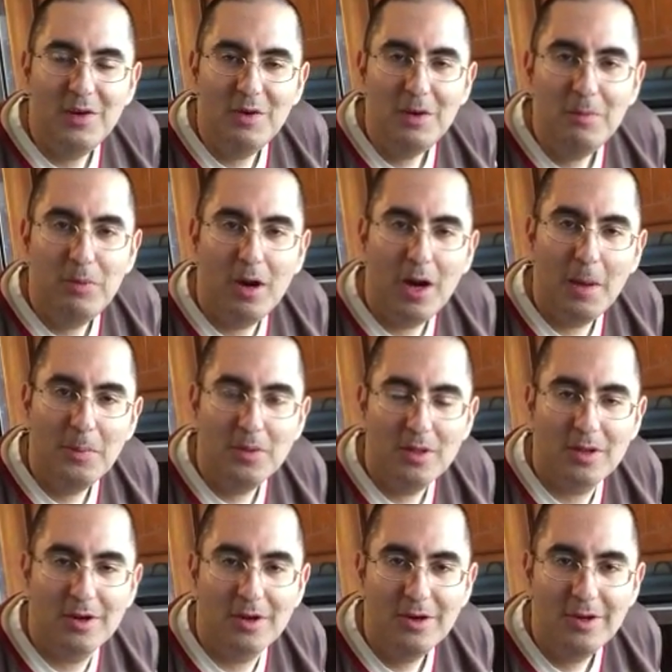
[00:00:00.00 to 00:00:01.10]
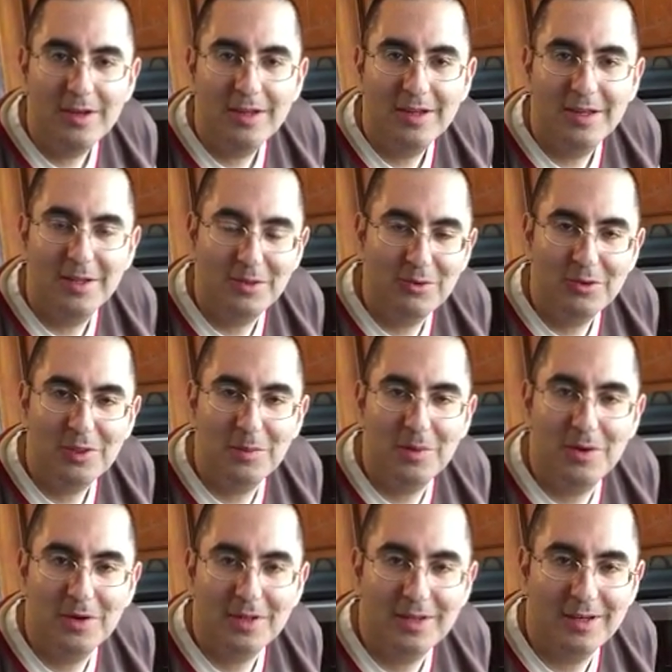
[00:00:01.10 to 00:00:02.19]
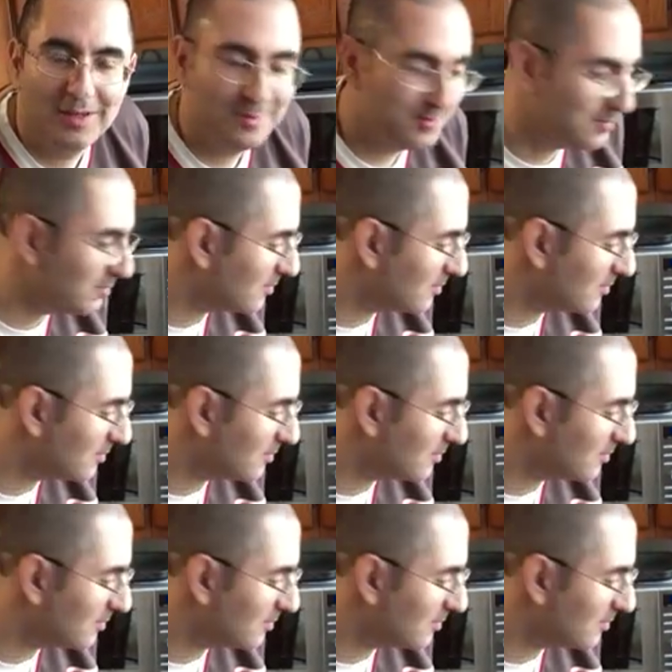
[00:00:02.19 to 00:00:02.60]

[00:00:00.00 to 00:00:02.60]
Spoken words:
very popular in North America.